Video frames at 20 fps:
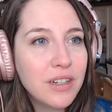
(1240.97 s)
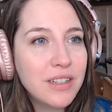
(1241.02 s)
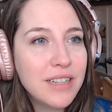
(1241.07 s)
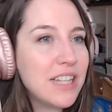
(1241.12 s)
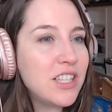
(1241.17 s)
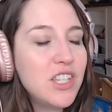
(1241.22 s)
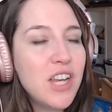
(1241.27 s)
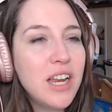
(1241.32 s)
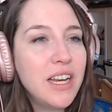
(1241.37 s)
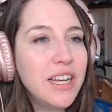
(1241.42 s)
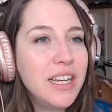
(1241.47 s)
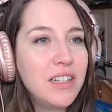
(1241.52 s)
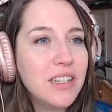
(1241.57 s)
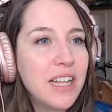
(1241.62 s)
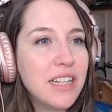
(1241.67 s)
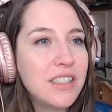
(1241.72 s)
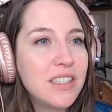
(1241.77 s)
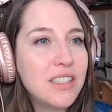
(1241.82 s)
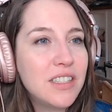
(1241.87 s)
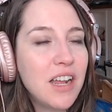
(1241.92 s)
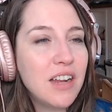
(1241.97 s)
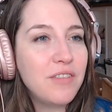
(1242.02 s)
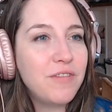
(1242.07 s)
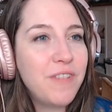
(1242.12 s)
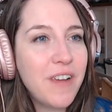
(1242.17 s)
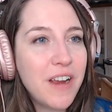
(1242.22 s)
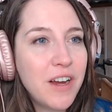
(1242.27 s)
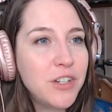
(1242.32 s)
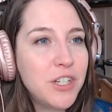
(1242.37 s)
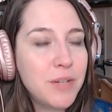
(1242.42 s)
That's not, that's not
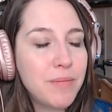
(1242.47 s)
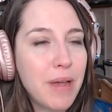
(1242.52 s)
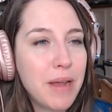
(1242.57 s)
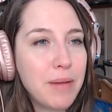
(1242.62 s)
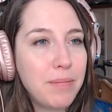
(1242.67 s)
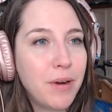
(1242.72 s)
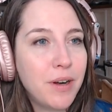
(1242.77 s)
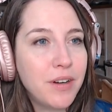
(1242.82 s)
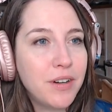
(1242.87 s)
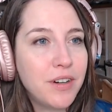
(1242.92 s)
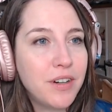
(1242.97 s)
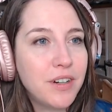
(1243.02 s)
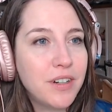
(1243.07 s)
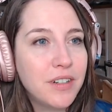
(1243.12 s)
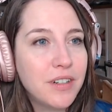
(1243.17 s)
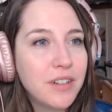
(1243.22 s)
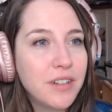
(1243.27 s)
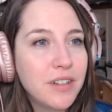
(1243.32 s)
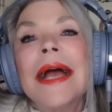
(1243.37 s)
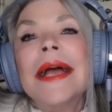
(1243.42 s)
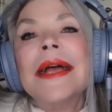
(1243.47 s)
fair to my partner.